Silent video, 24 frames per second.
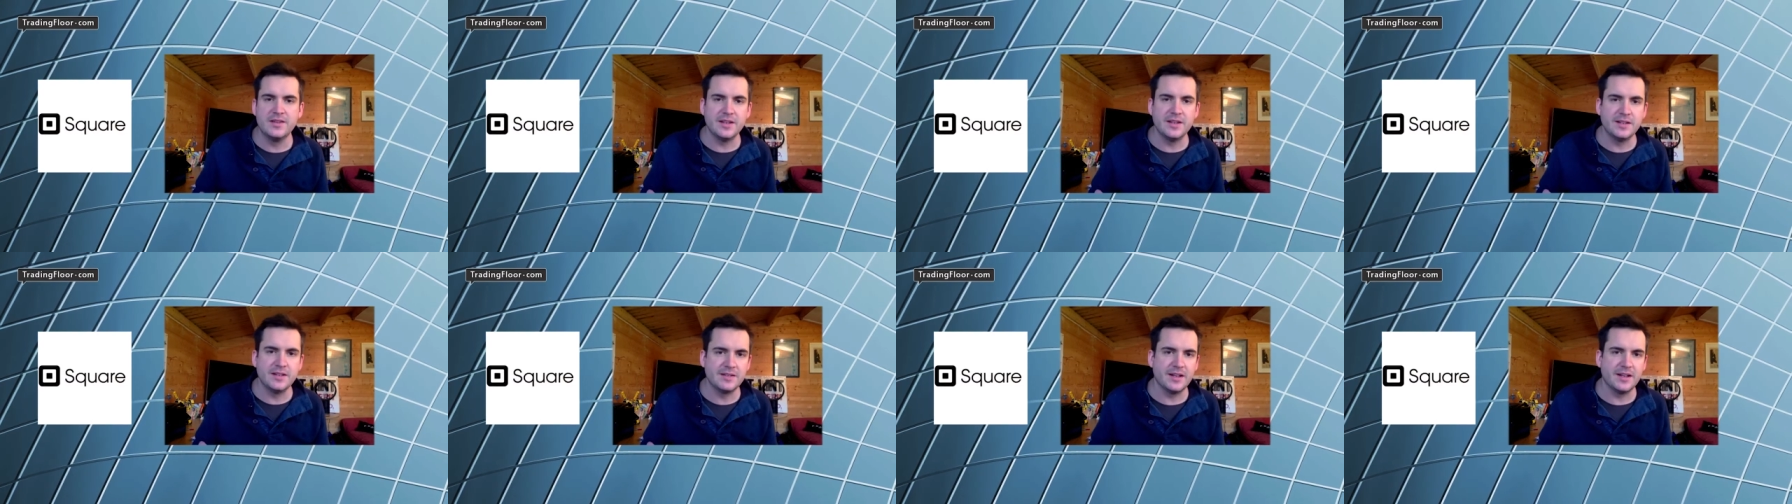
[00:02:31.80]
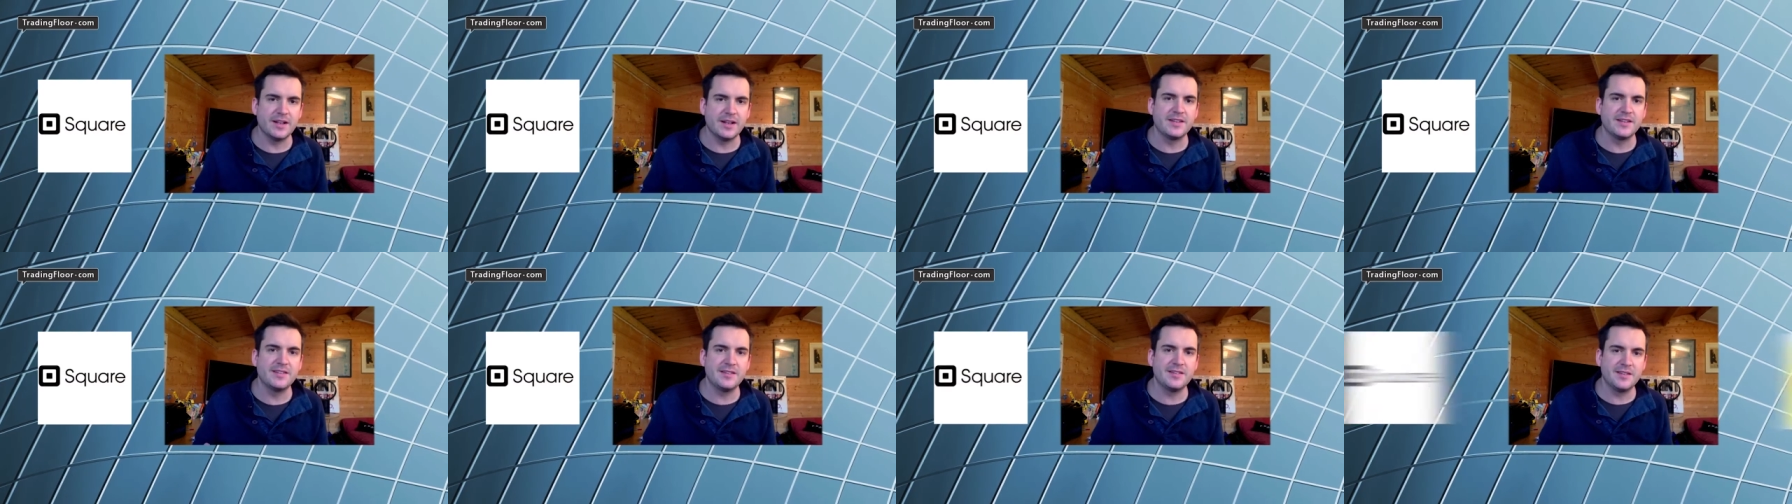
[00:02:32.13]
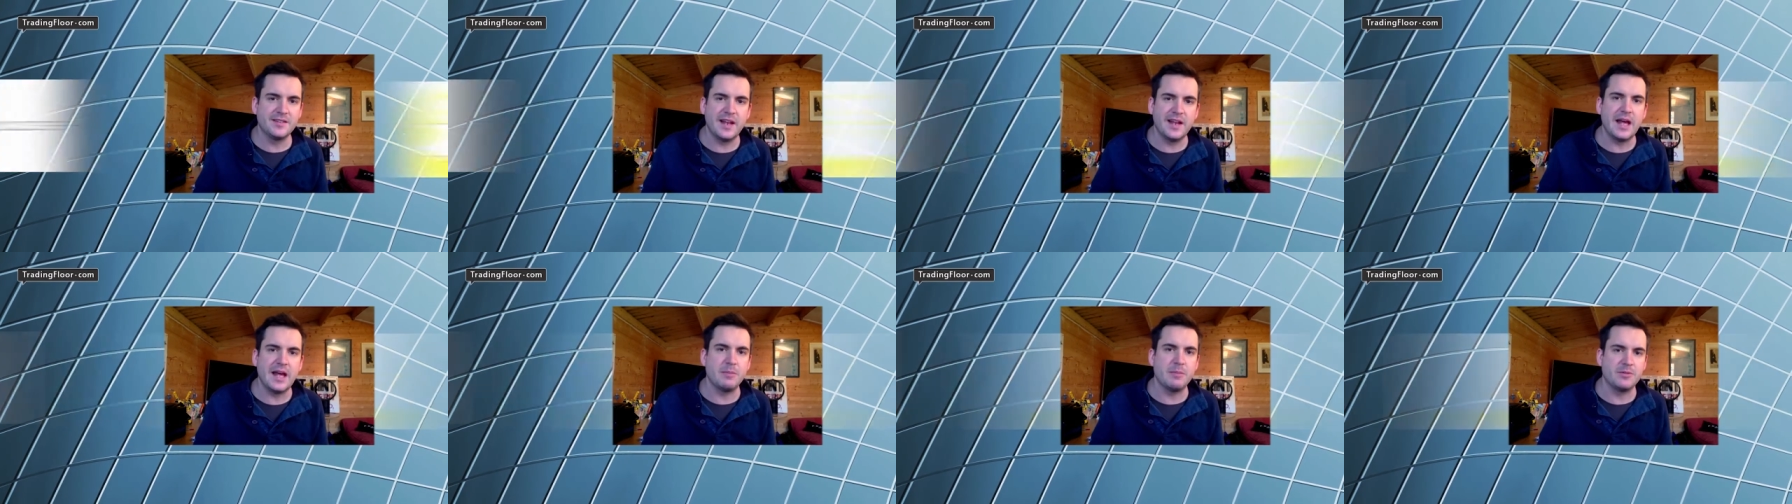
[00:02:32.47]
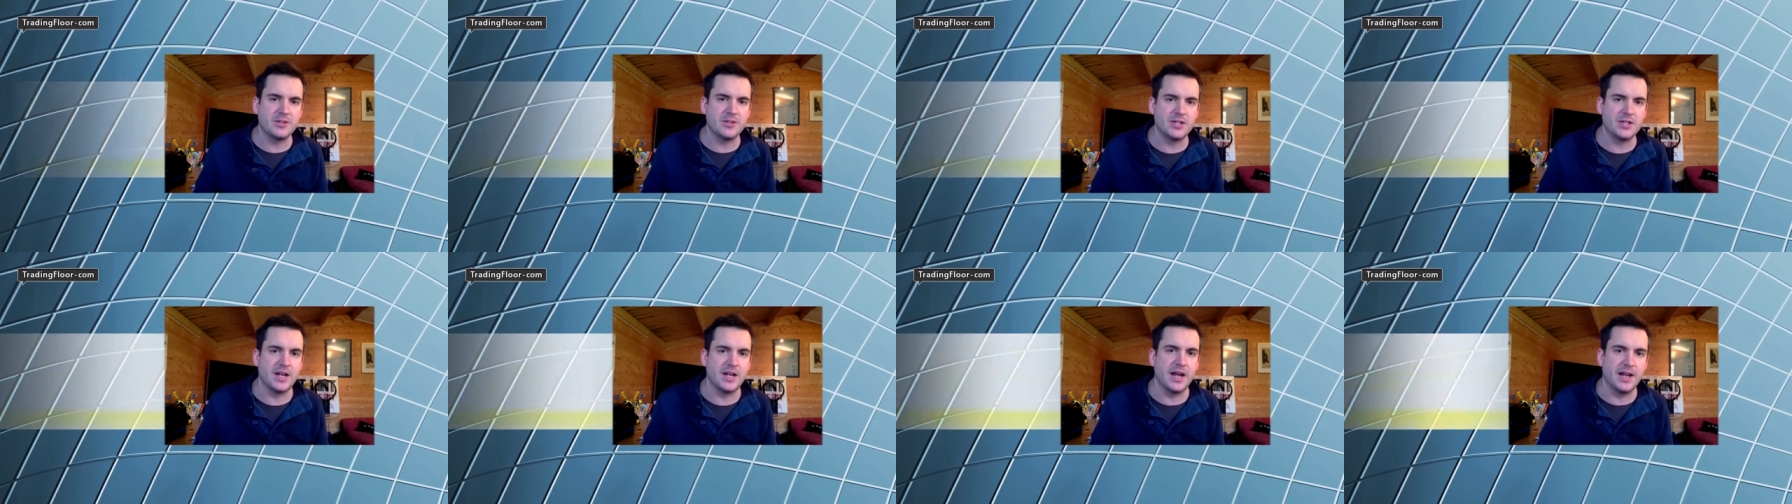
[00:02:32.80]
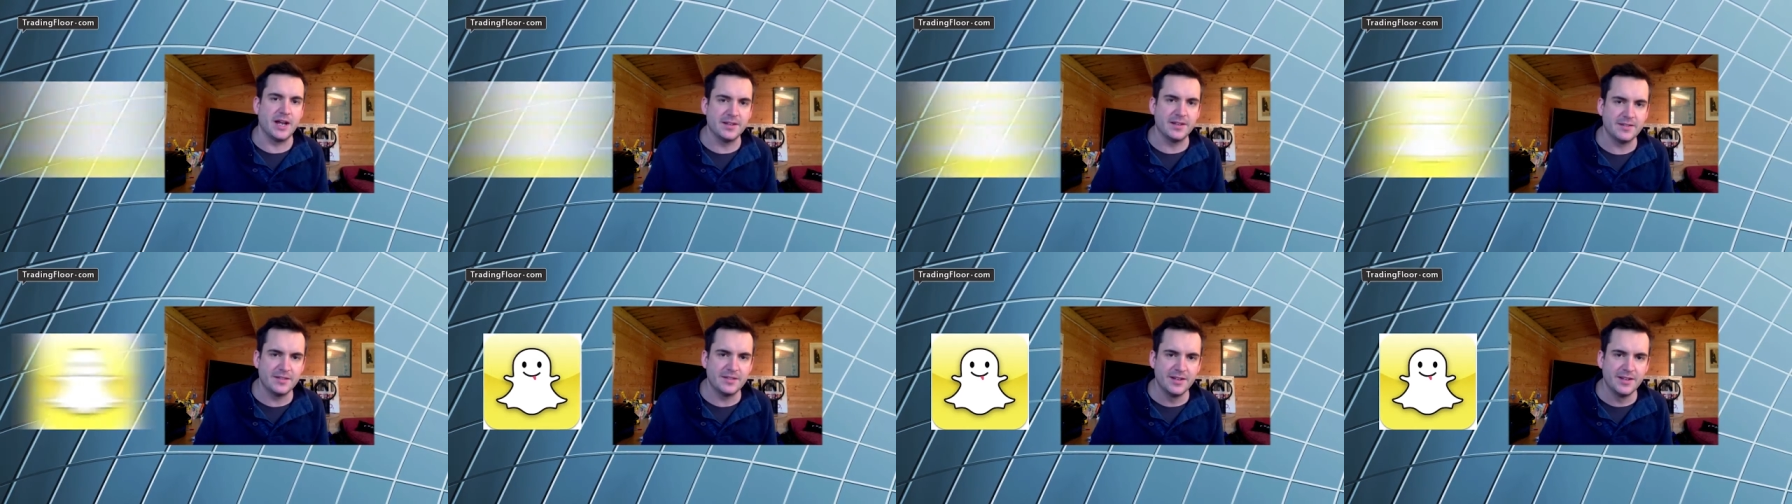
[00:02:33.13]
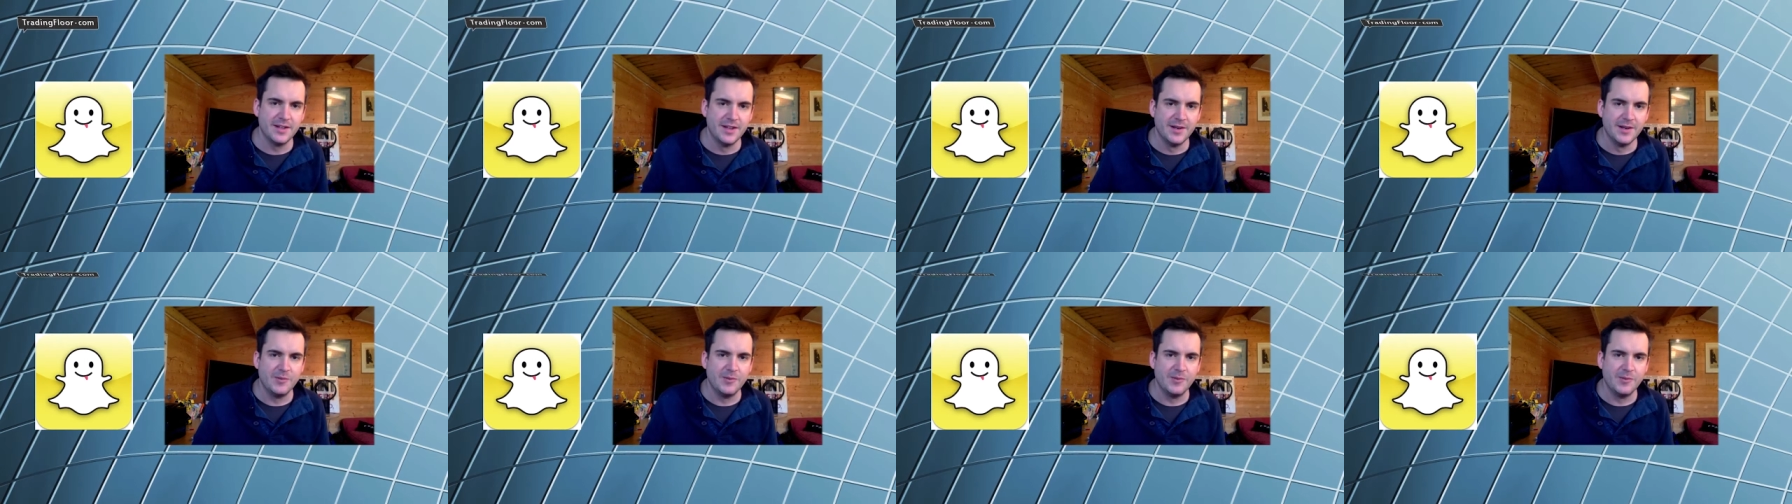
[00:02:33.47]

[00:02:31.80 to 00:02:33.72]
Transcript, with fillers: things like Snapchat